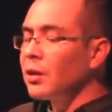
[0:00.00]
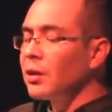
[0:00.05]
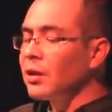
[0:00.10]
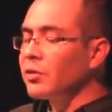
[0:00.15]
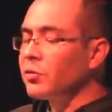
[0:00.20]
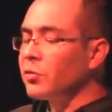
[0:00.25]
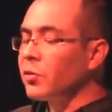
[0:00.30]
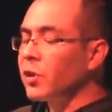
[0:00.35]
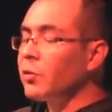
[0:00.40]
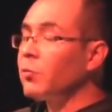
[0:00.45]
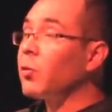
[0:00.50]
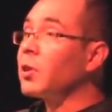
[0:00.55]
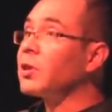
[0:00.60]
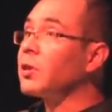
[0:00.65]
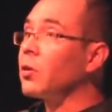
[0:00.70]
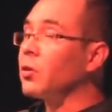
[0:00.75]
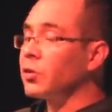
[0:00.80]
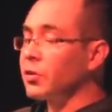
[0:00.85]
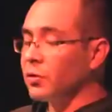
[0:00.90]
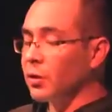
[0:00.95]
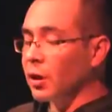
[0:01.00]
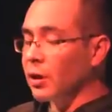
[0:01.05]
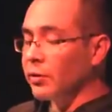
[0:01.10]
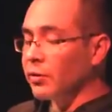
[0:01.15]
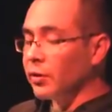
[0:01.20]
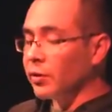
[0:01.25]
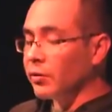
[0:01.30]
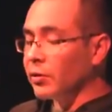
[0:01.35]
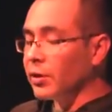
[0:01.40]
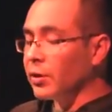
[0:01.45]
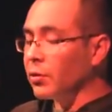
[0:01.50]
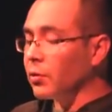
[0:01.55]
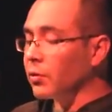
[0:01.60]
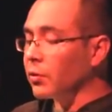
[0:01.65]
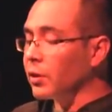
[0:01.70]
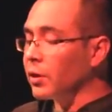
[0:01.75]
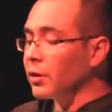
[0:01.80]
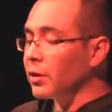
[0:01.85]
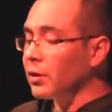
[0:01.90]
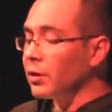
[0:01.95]
The street was hostile
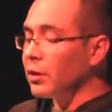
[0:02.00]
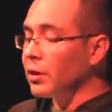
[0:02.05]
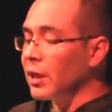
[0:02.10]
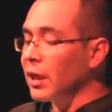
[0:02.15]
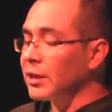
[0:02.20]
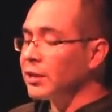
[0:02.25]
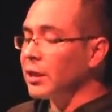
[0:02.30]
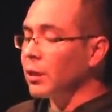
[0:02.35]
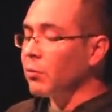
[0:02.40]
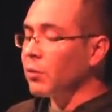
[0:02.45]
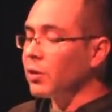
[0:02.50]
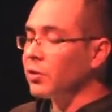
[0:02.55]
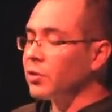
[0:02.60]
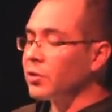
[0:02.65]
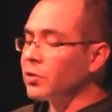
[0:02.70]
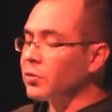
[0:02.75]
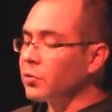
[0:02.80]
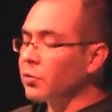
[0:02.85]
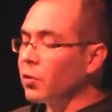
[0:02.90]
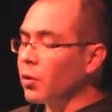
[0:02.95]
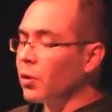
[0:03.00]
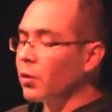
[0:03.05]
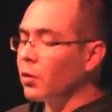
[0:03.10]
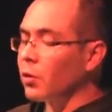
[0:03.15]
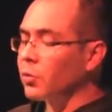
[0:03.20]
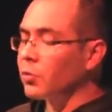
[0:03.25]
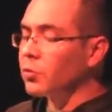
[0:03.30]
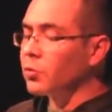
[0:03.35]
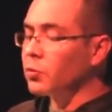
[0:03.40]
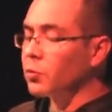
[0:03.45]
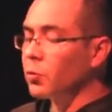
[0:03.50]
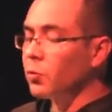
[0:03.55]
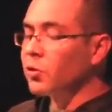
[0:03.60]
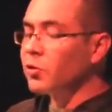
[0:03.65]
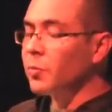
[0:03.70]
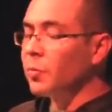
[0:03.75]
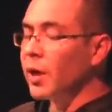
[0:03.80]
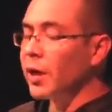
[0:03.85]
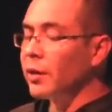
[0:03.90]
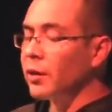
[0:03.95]
territory, a soundless struggle whose
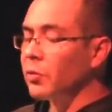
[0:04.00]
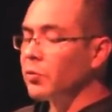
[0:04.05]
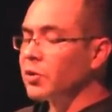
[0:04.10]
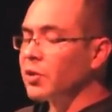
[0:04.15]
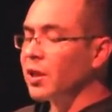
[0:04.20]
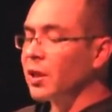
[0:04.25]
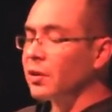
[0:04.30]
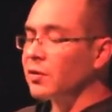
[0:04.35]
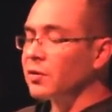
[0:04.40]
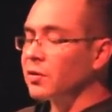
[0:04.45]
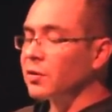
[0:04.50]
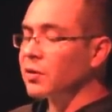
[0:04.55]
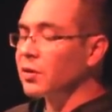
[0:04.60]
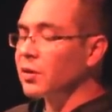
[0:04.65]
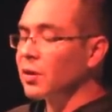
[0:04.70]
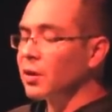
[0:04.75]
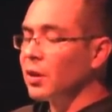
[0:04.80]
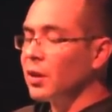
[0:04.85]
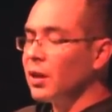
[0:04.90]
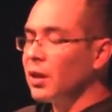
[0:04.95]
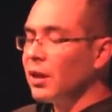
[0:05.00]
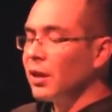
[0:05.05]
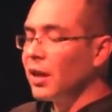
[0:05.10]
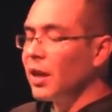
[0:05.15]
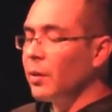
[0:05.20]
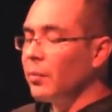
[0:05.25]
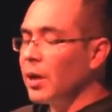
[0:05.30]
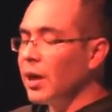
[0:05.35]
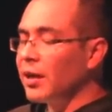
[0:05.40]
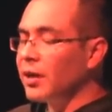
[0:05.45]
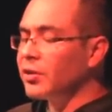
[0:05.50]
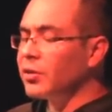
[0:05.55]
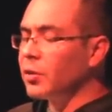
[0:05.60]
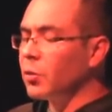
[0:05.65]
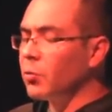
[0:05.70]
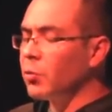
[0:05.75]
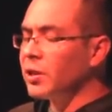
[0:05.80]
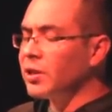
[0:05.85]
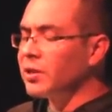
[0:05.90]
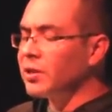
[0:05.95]
rules made no sense. He managed
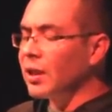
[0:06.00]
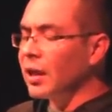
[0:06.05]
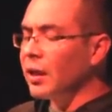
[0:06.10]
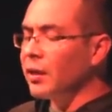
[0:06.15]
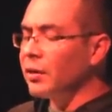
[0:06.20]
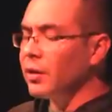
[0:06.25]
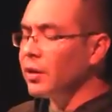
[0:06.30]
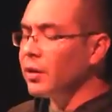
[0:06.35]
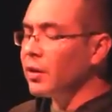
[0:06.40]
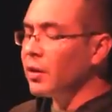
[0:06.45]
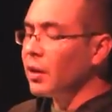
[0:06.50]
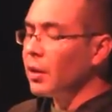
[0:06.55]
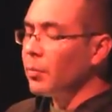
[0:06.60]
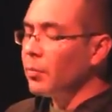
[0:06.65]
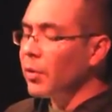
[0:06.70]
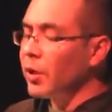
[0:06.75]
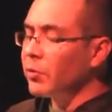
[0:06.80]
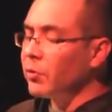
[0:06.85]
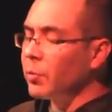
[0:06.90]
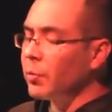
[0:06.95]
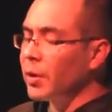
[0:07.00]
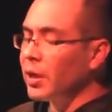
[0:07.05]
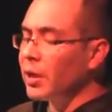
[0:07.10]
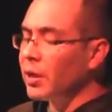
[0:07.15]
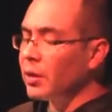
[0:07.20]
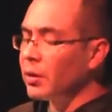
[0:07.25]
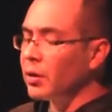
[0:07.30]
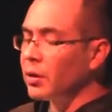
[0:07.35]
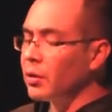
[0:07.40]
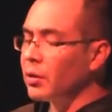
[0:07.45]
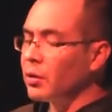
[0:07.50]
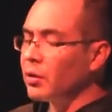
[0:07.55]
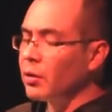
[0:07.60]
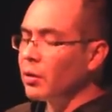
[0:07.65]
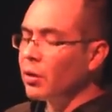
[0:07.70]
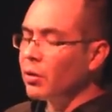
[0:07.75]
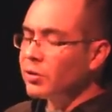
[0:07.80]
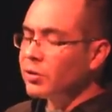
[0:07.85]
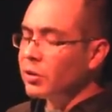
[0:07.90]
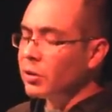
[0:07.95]
to withstand it by repeating
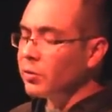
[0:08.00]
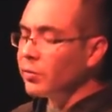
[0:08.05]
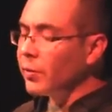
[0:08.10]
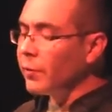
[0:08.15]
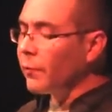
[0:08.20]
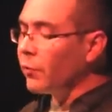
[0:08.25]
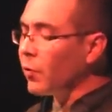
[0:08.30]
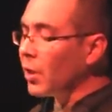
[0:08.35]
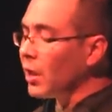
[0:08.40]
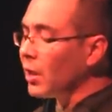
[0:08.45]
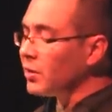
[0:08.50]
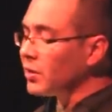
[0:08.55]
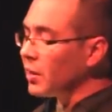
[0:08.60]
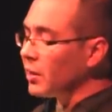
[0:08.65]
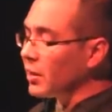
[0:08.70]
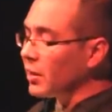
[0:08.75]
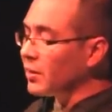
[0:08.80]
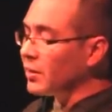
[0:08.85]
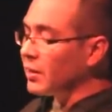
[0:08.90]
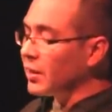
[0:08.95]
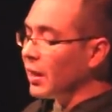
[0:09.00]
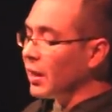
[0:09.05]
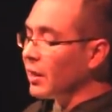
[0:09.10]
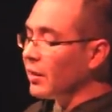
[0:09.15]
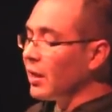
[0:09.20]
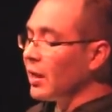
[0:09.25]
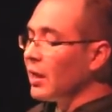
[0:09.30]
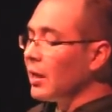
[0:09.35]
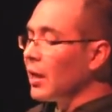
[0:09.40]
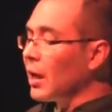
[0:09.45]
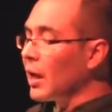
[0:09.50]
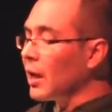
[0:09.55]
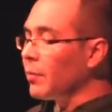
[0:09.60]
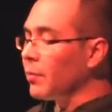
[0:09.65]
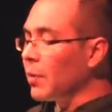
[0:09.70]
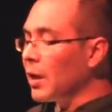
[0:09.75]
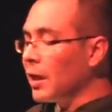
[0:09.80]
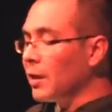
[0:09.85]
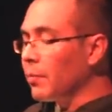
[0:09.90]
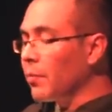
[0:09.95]
dulcet refrains in his head
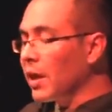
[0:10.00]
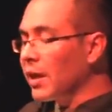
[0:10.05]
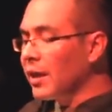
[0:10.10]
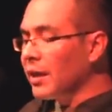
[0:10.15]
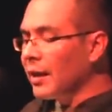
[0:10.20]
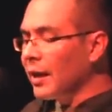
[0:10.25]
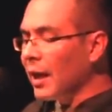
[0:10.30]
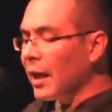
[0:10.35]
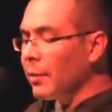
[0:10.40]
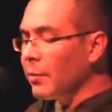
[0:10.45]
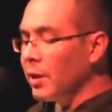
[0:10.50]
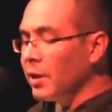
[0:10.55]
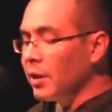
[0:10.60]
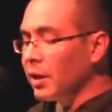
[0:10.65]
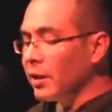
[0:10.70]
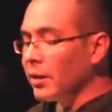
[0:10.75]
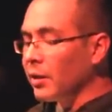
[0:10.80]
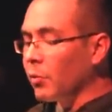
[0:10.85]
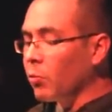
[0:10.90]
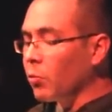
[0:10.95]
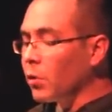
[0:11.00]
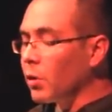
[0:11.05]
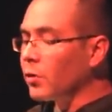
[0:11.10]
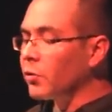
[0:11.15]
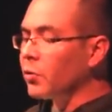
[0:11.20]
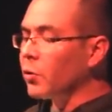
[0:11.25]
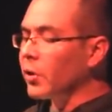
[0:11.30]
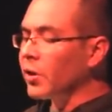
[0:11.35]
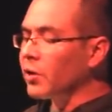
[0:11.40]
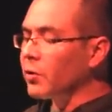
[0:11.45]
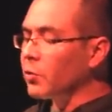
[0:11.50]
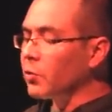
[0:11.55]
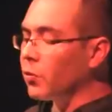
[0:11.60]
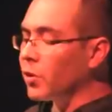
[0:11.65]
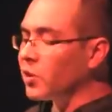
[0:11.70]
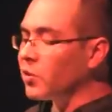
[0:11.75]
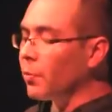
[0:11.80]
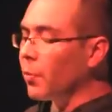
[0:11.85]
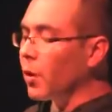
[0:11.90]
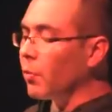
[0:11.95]
and, and by inhabiting the world through
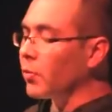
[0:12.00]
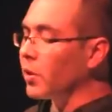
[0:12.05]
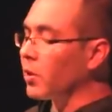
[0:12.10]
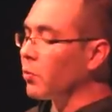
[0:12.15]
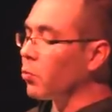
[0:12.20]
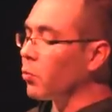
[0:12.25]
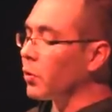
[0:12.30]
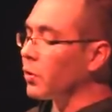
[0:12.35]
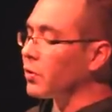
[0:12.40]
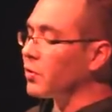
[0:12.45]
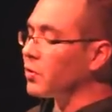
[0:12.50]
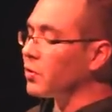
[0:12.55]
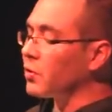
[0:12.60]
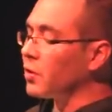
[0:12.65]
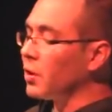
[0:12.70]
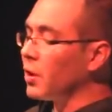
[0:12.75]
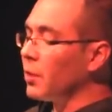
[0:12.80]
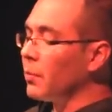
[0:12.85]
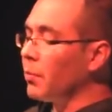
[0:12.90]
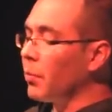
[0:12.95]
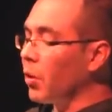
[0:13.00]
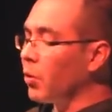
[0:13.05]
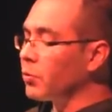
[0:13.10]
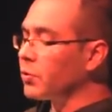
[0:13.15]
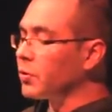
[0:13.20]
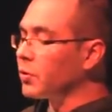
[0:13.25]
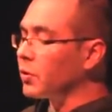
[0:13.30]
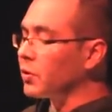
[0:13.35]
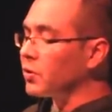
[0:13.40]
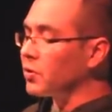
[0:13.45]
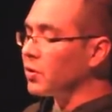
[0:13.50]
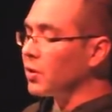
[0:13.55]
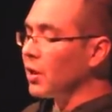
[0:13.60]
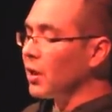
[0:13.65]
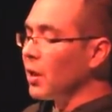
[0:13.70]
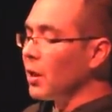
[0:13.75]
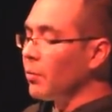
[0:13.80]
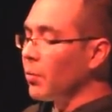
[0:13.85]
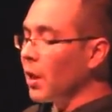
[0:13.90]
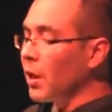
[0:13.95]
its public words, posters,
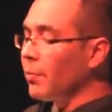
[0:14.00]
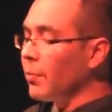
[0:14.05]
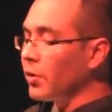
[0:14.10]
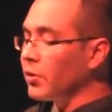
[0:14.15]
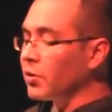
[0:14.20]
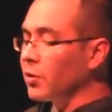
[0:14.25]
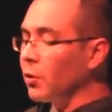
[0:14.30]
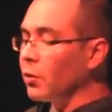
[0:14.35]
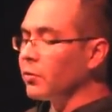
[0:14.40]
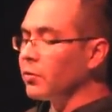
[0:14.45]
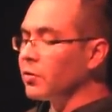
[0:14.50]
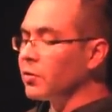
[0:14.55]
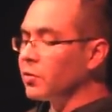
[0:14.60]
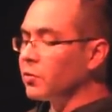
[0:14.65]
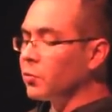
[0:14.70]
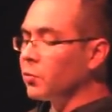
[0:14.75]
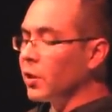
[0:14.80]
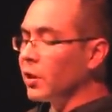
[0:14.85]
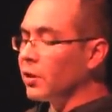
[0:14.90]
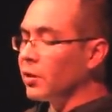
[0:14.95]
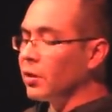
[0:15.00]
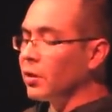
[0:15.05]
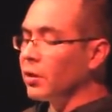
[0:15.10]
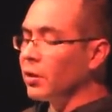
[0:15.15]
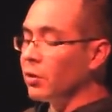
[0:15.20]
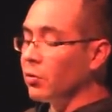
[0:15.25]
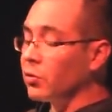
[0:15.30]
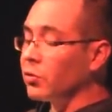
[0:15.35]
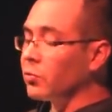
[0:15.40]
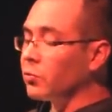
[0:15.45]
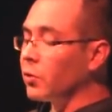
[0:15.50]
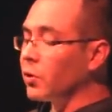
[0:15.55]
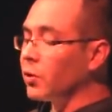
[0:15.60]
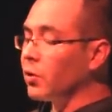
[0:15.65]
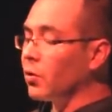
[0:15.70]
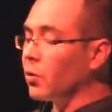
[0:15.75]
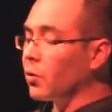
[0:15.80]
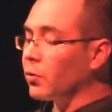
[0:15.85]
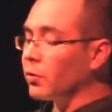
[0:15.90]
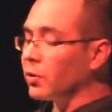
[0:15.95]
papers held on street, on street
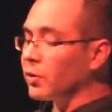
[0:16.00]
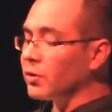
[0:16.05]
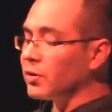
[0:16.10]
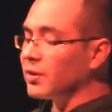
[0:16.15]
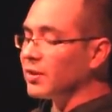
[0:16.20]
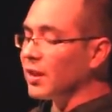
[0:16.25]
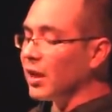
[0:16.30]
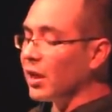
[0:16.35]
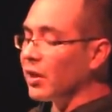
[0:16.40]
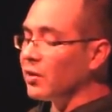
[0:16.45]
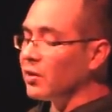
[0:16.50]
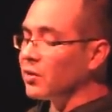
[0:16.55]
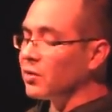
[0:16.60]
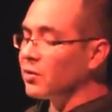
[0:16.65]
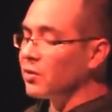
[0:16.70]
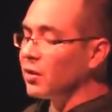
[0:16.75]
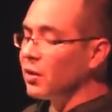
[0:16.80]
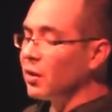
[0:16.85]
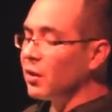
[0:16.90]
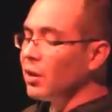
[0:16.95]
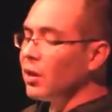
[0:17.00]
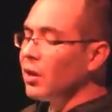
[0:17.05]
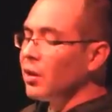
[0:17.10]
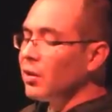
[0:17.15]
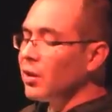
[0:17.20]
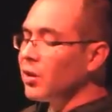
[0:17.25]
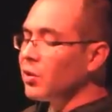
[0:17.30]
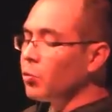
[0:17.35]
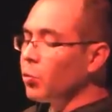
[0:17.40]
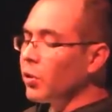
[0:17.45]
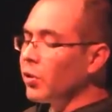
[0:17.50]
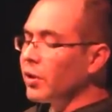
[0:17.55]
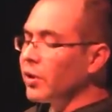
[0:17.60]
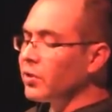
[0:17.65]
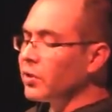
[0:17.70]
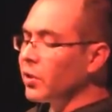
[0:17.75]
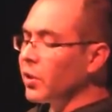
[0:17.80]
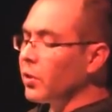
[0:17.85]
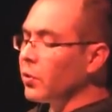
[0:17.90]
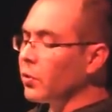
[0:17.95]
corners, signs. These were
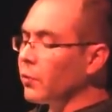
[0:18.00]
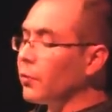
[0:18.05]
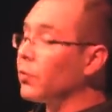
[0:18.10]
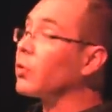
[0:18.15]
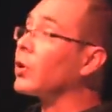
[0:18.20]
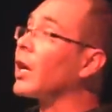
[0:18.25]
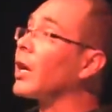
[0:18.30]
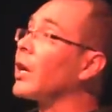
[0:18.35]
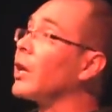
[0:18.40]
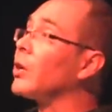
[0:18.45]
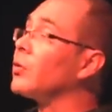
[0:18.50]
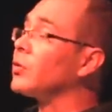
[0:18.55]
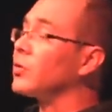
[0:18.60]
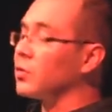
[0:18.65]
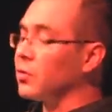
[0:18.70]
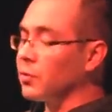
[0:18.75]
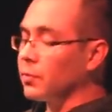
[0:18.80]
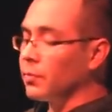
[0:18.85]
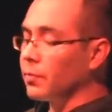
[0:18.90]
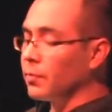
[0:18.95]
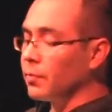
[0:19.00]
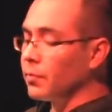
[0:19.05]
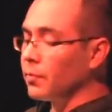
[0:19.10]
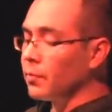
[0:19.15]
his cure for chaos.